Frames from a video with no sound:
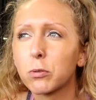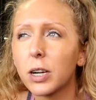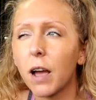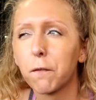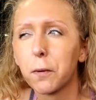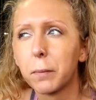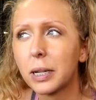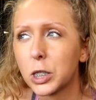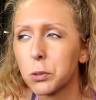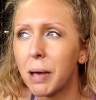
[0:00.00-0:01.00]
workout for me
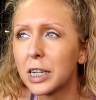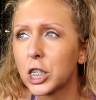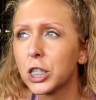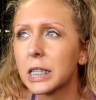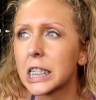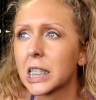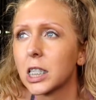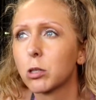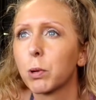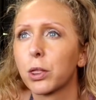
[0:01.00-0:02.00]
to imagine this
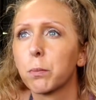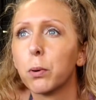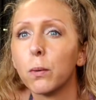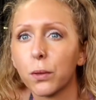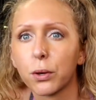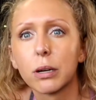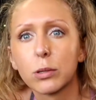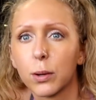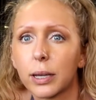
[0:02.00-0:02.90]
is with the pull through. So a